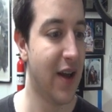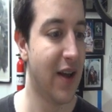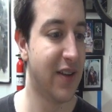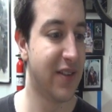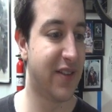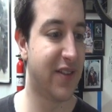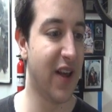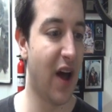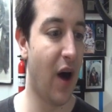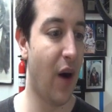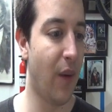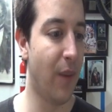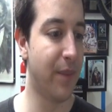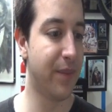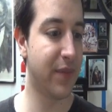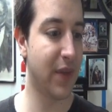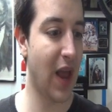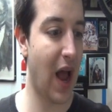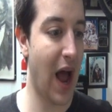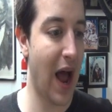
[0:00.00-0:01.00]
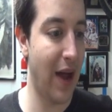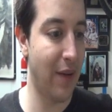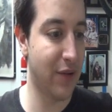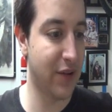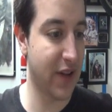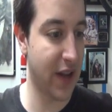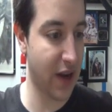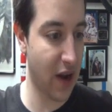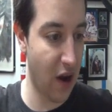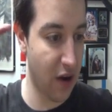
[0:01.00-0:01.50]
So I was
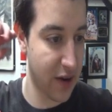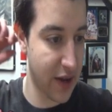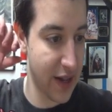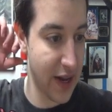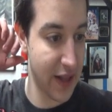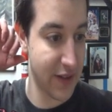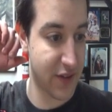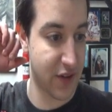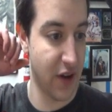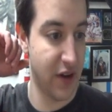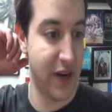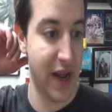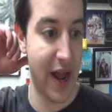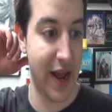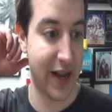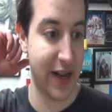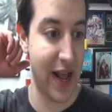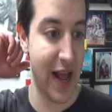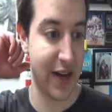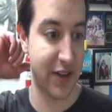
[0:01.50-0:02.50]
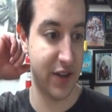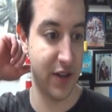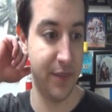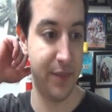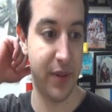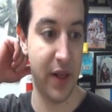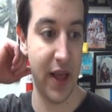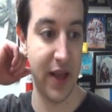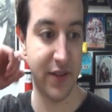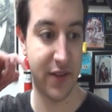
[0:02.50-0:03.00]
like, okay, that's good, now I could actually
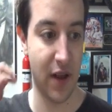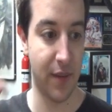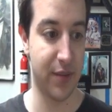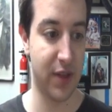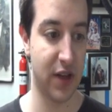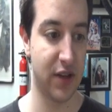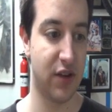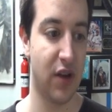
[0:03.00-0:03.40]
play something.